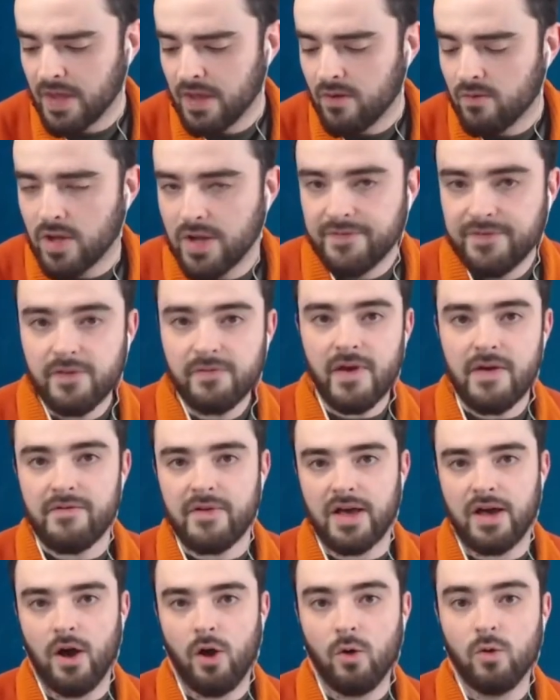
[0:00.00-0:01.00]
Well, if you've ever
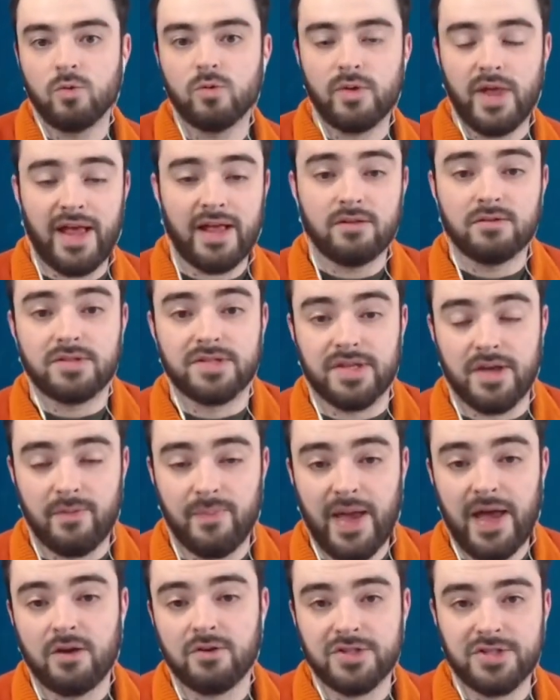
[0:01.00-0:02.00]
held a
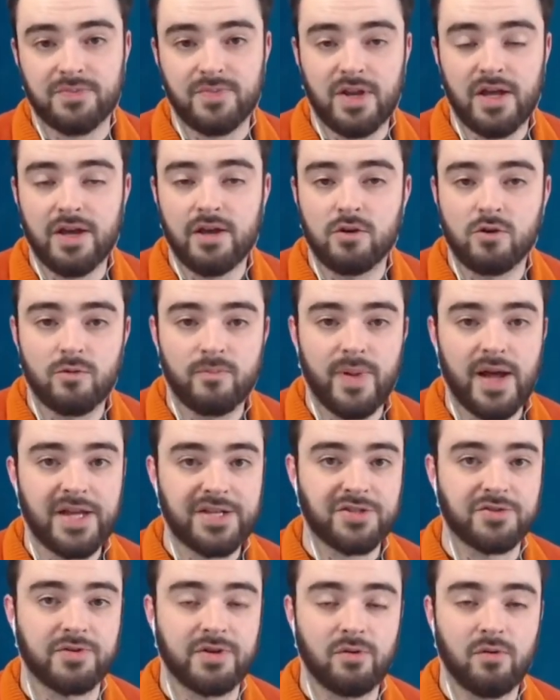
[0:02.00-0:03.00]
power supply or a
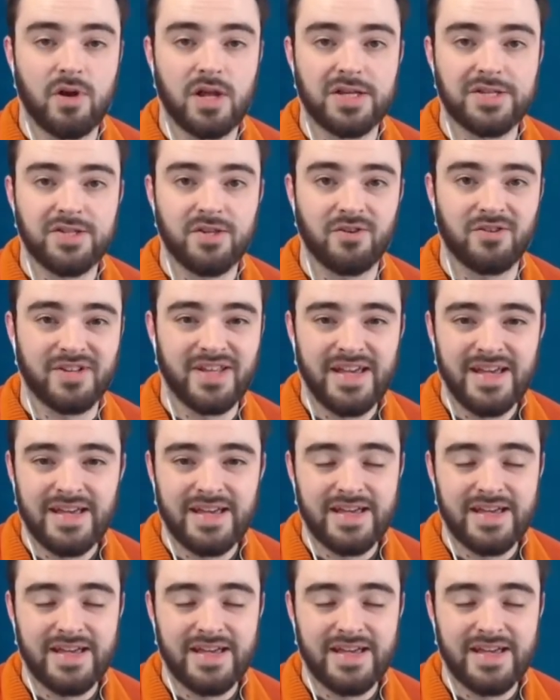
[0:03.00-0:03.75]
battery while it's on,